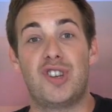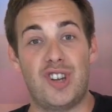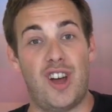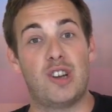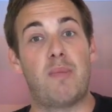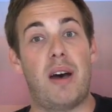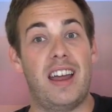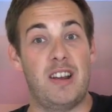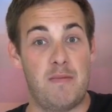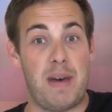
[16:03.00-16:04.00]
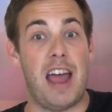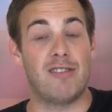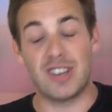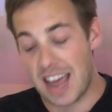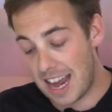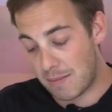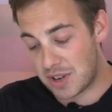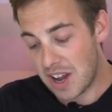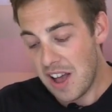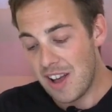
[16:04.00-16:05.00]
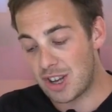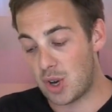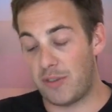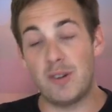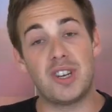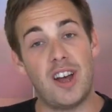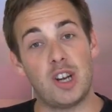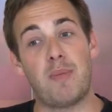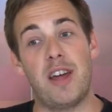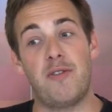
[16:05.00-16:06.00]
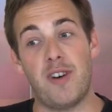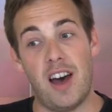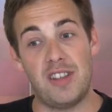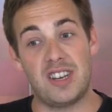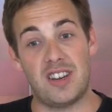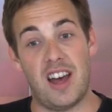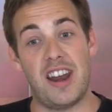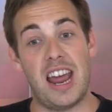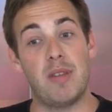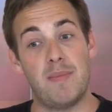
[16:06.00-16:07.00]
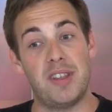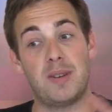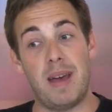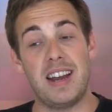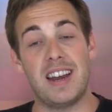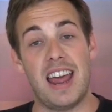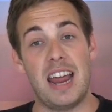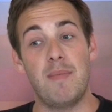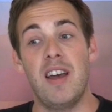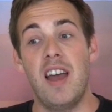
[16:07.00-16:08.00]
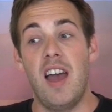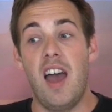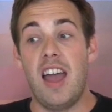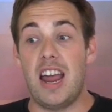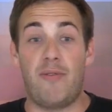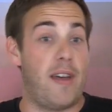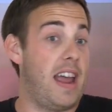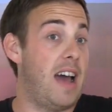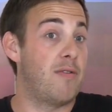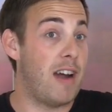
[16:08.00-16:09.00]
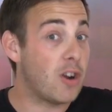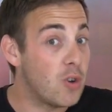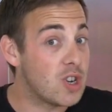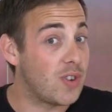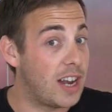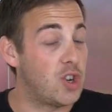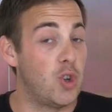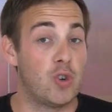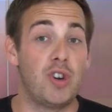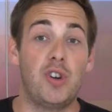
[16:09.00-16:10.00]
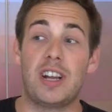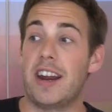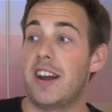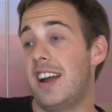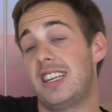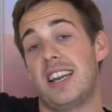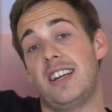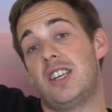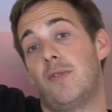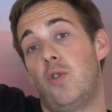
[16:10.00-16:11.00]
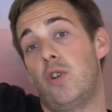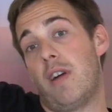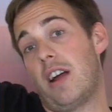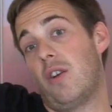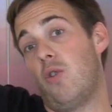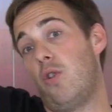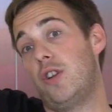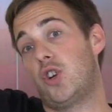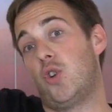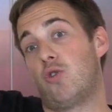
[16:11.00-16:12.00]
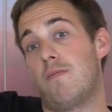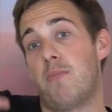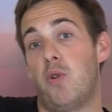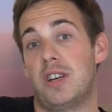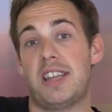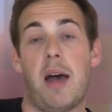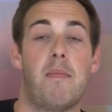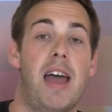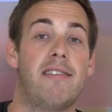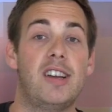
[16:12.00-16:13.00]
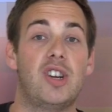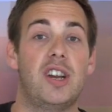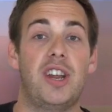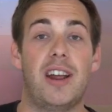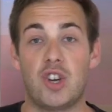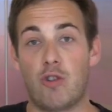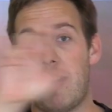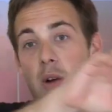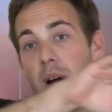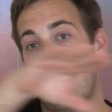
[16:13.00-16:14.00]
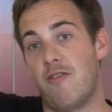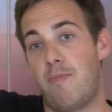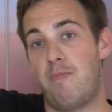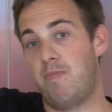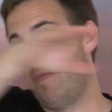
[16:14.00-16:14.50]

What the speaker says: to search by parents' names. So if you search by the father's surname and the mother's maiden name, if they have records for their children, you'll get a nice list of all the children born to that marriage. And yeah, it's a great way of